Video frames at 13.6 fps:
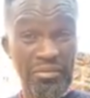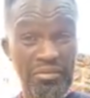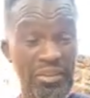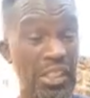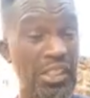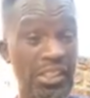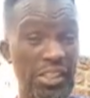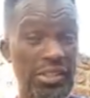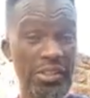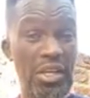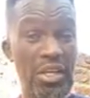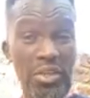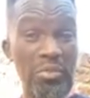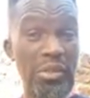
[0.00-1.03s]

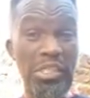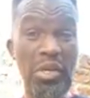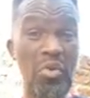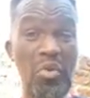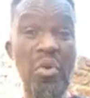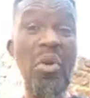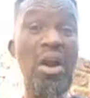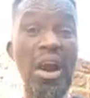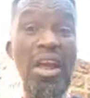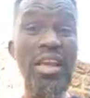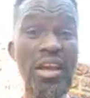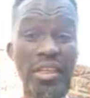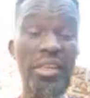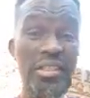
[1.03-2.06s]
You must
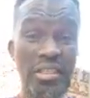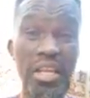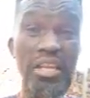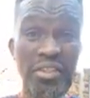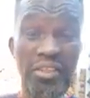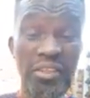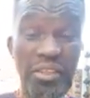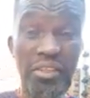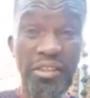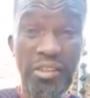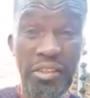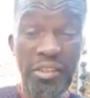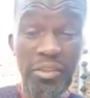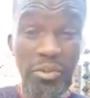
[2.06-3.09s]
acquire the taste.
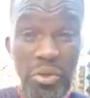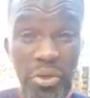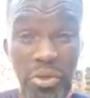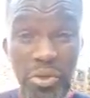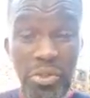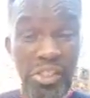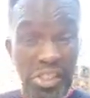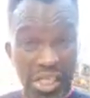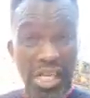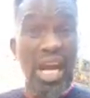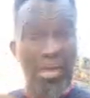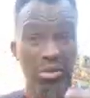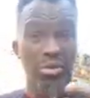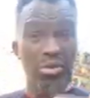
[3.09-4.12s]
So you
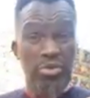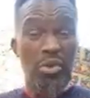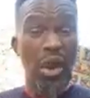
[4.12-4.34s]
struggle to